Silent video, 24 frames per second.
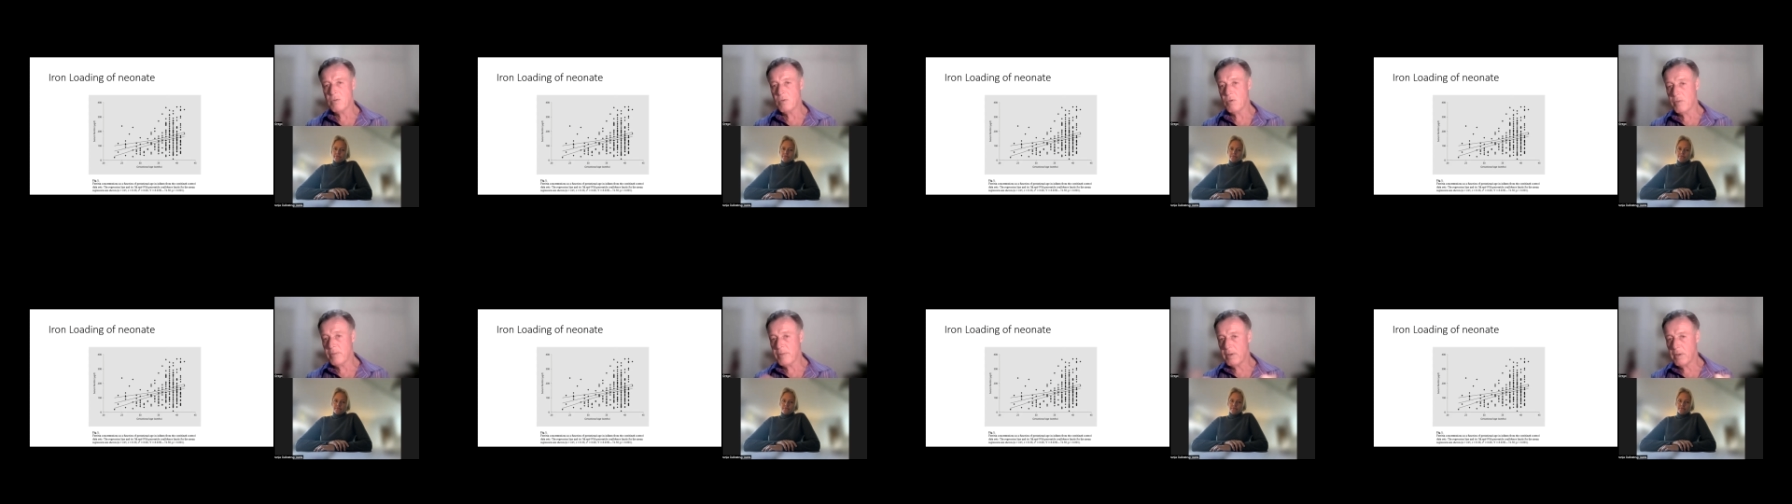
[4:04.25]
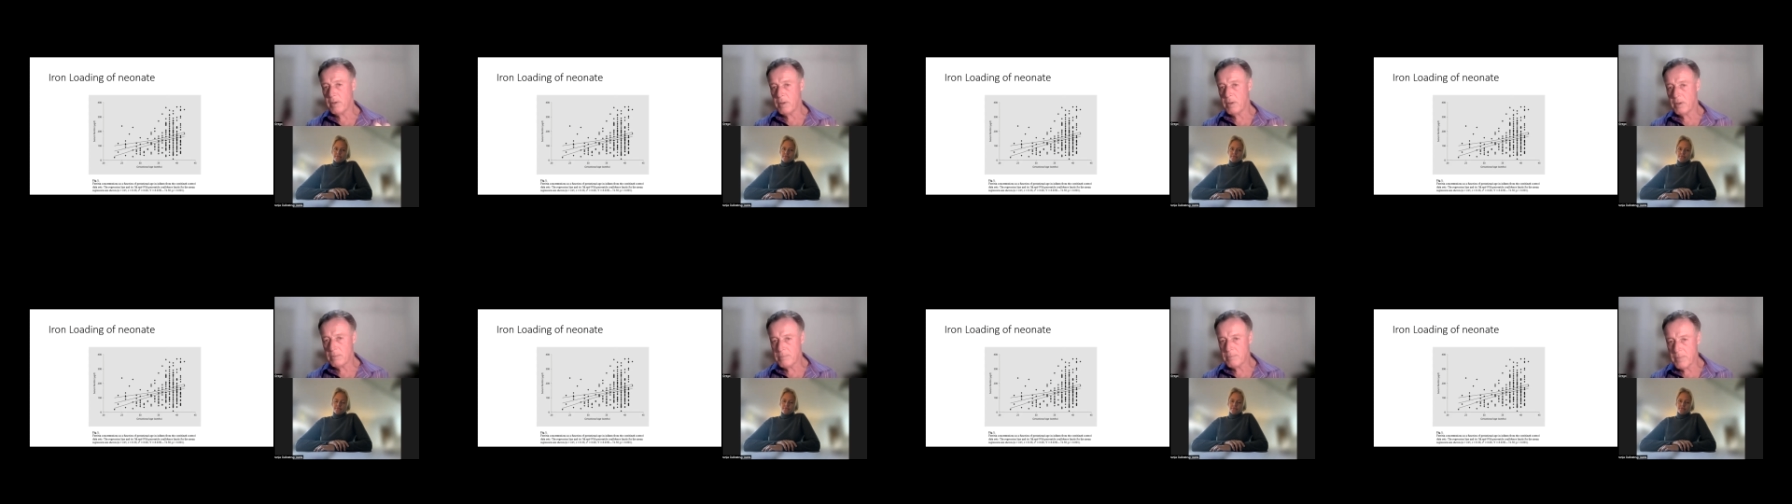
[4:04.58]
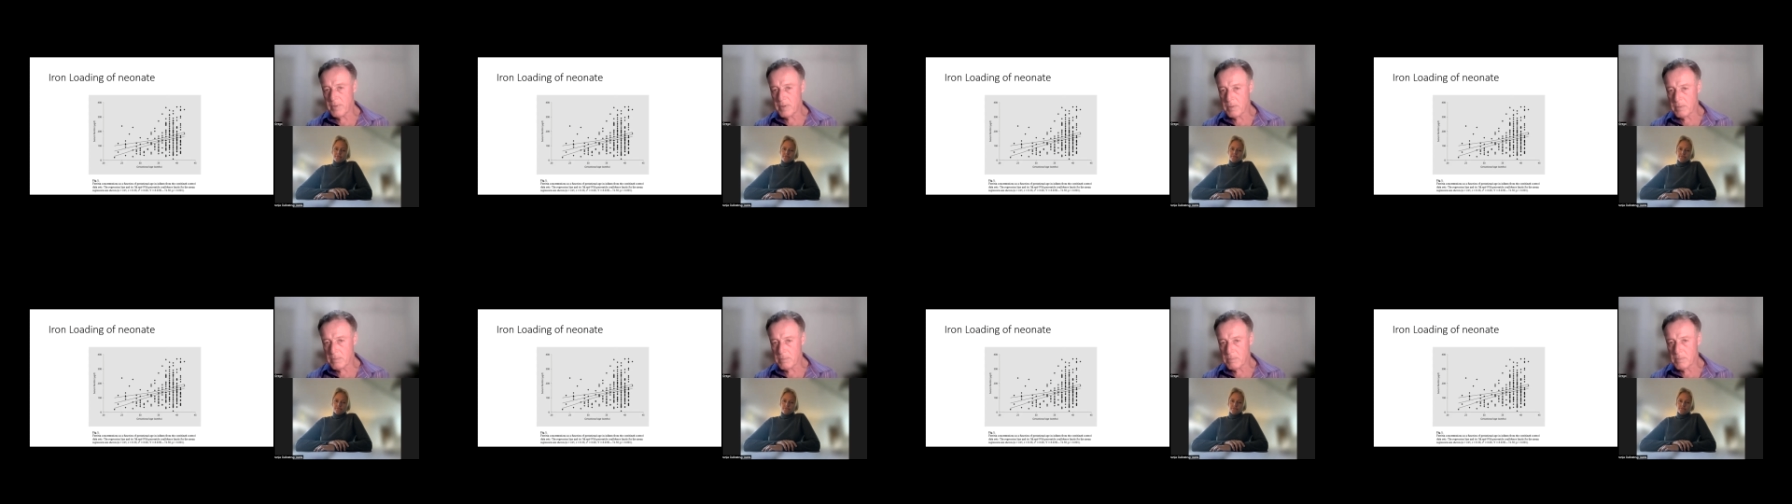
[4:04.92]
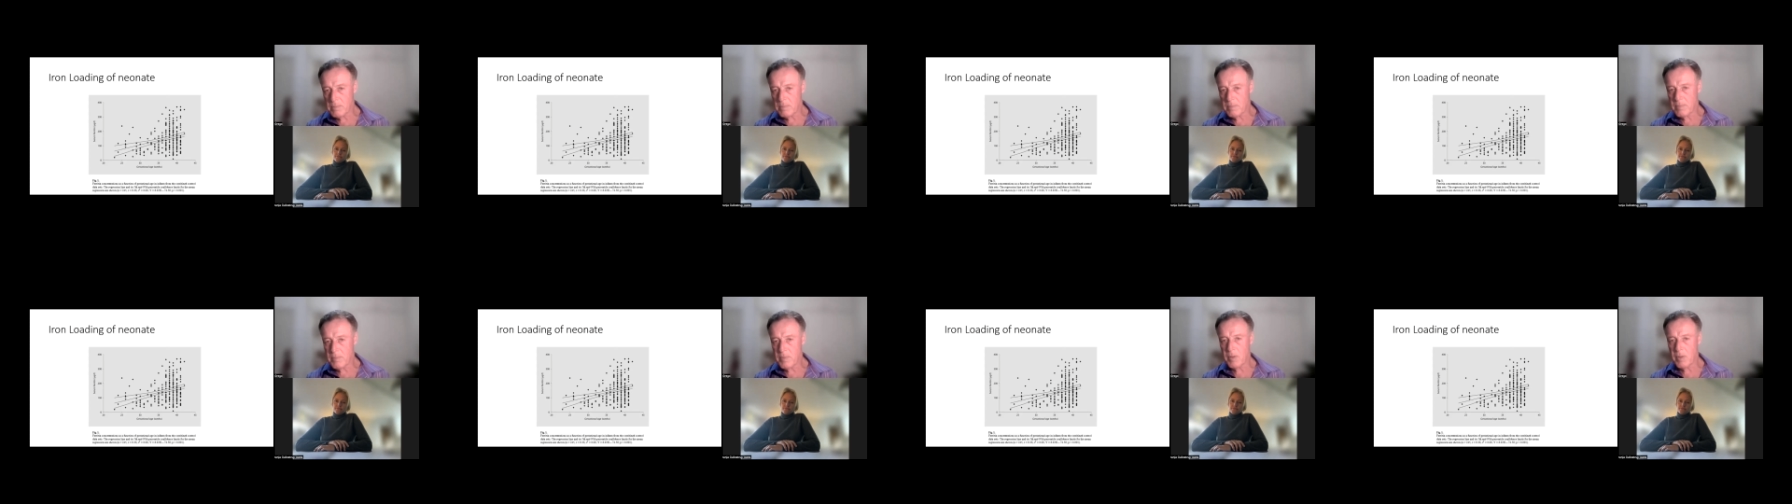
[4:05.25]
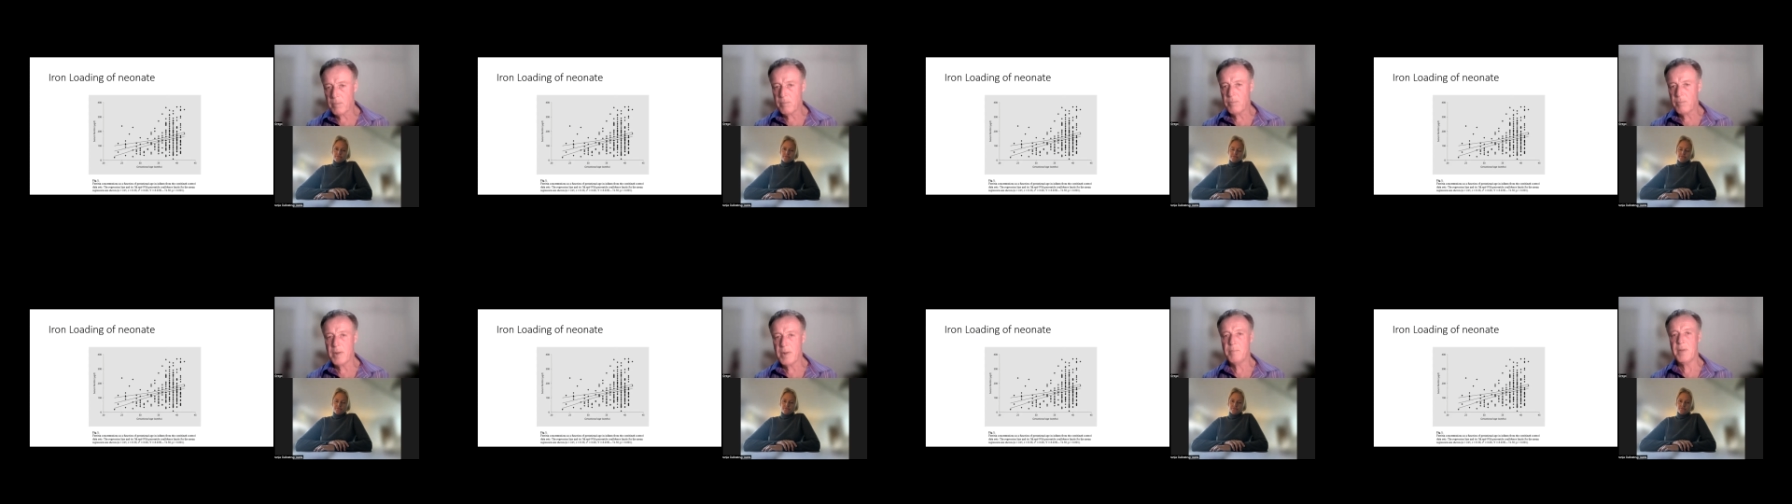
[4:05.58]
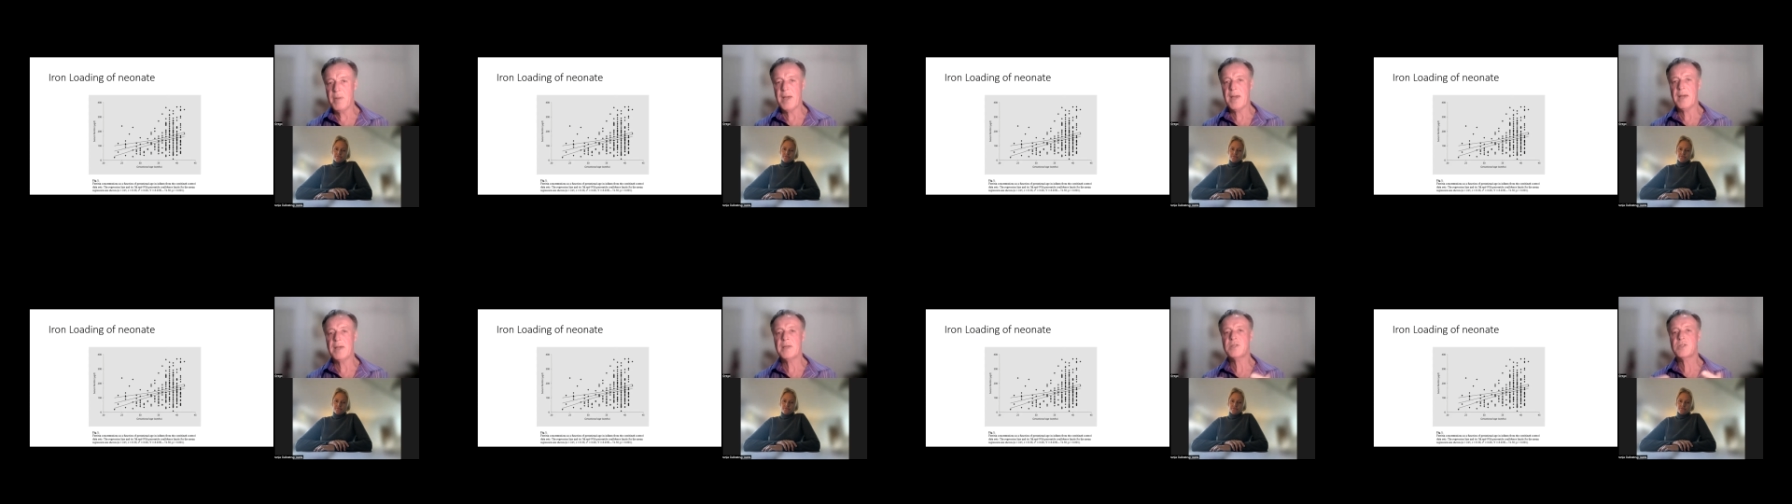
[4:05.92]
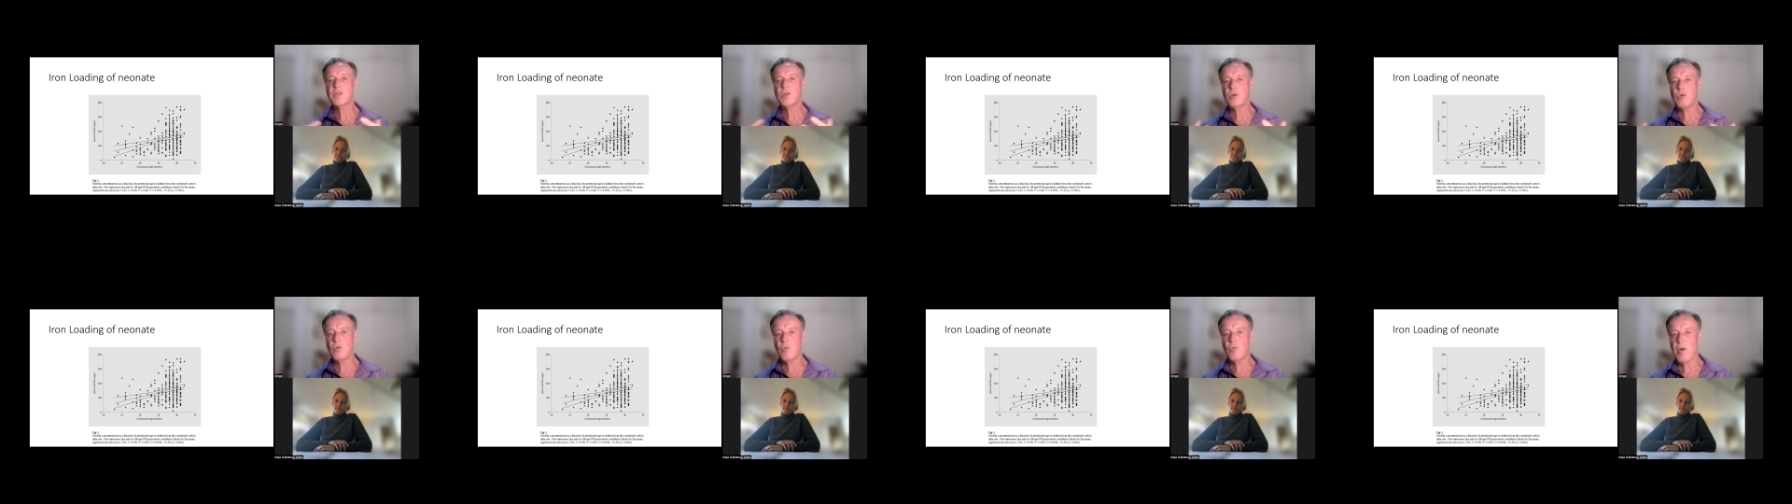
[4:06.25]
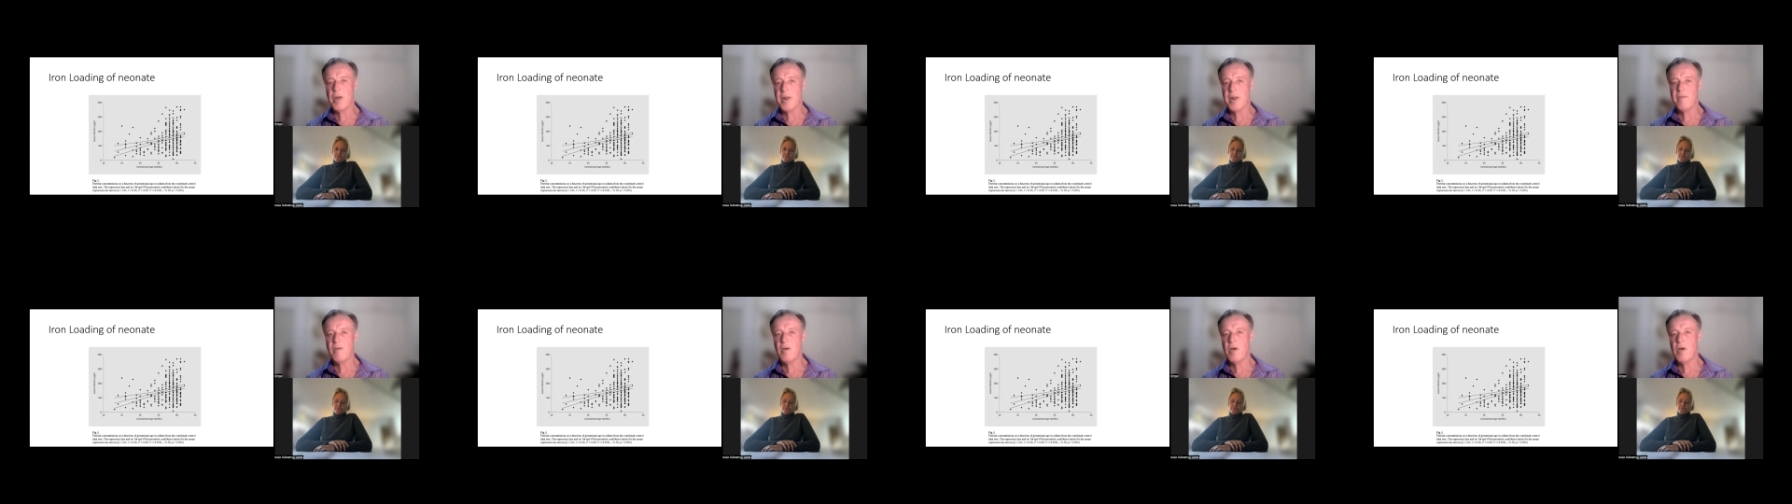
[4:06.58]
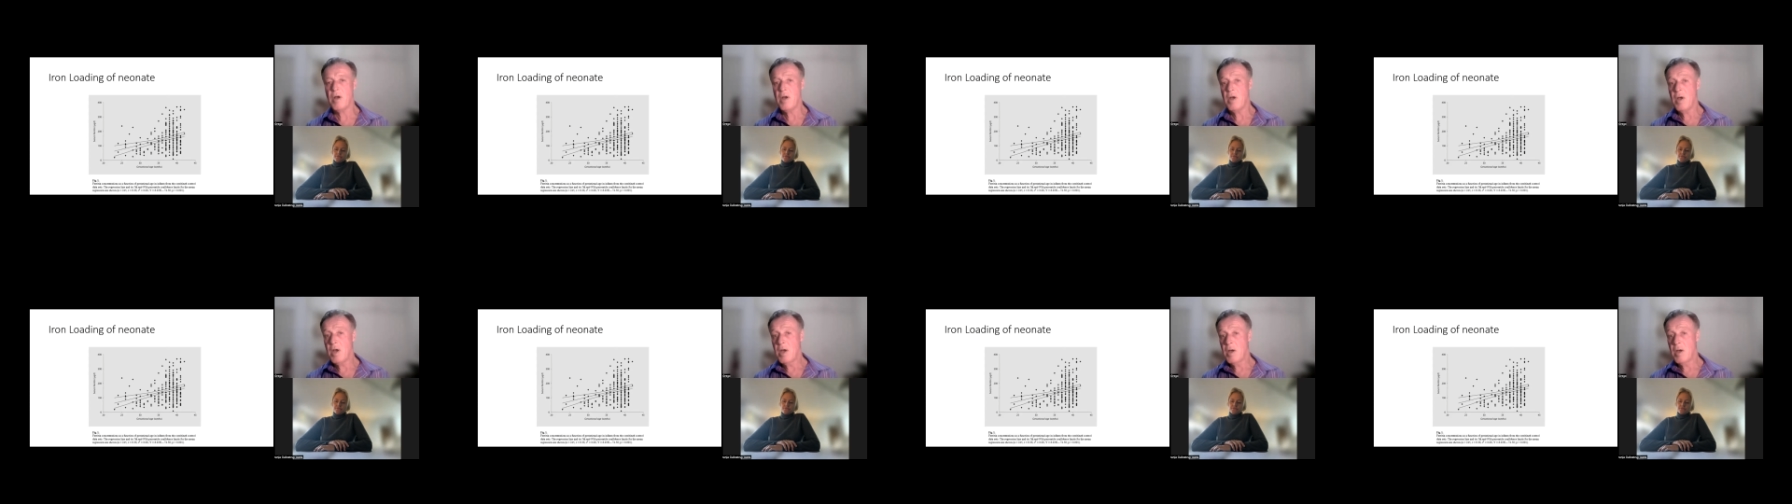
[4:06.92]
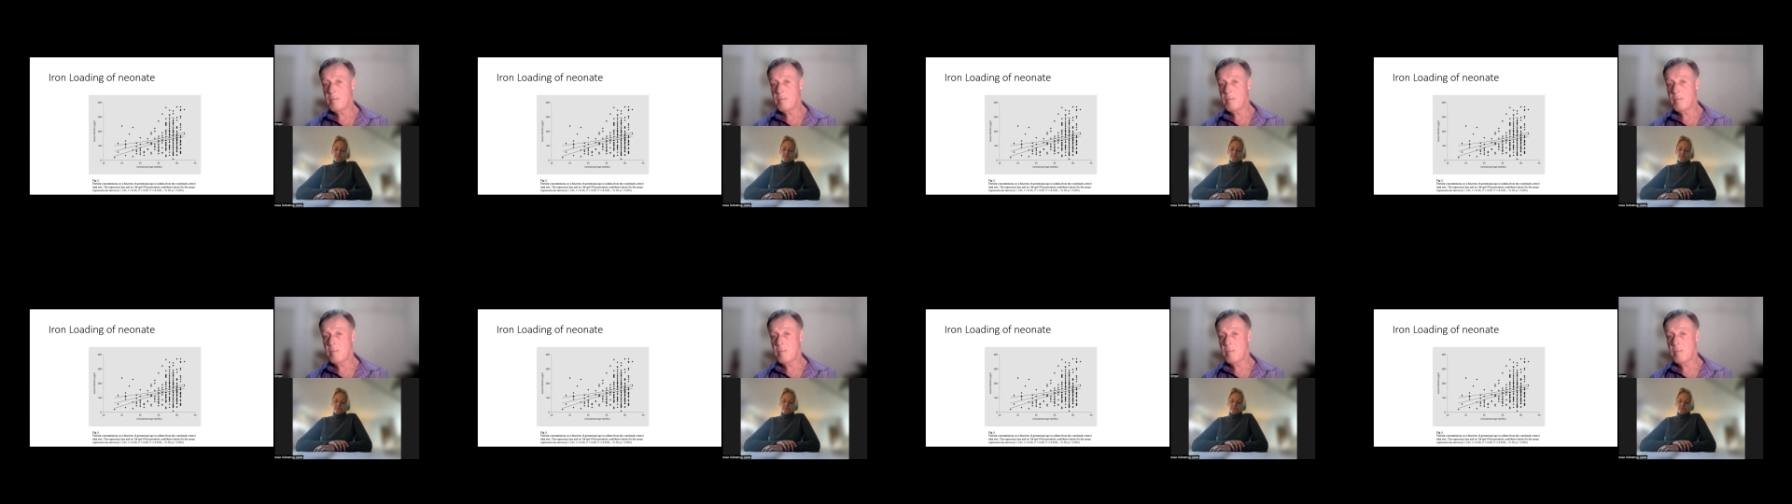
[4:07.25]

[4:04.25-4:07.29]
or the red meat or whatever.